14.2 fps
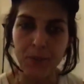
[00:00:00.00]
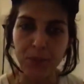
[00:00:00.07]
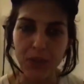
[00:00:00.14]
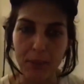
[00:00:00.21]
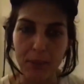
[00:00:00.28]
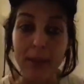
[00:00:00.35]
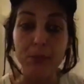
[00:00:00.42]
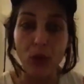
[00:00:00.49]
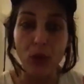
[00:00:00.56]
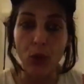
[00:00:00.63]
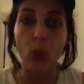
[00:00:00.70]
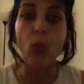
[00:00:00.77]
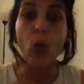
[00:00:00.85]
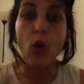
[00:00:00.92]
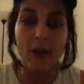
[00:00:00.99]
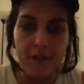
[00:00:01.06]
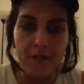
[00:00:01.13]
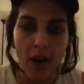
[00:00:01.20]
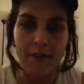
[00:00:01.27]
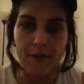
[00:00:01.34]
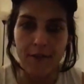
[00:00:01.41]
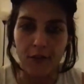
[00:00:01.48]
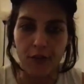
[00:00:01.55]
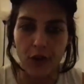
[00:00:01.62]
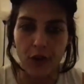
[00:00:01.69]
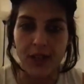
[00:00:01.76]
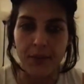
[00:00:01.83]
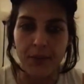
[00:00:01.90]
people that want to fight for
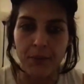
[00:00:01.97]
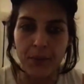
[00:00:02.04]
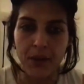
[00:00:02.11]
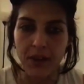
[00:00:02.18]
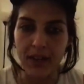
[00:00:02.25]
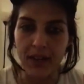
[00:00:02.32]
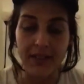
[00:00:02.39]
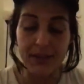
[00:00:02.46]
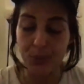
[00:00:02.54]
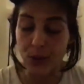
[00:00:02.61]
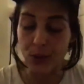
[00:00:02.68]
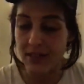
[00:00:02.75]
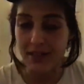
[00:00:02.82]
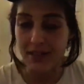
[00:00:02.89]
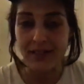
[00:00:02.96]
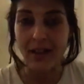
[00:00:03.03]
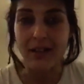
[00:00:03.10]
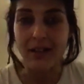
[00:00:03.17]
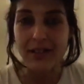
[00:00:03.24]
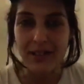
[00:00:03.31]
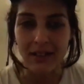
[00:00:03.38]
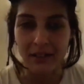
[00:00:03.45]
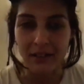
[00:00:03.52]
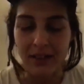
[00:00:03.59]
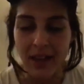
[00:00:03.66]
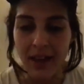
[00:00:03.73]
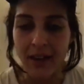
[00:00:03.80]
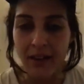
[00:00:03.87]
freedom. It's pretty disgusting.
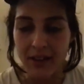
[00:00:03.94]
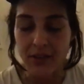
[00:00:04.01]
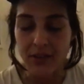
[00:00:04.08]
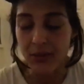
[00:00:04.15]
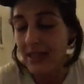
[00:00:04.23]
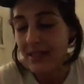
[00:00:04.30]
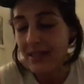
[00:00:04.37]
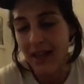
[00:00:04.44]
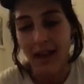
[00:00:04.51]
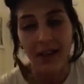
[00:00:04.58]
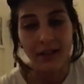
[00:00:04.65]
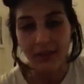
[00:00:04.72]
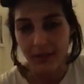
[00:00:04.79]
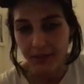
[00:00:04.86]
Yeah, it's really sad.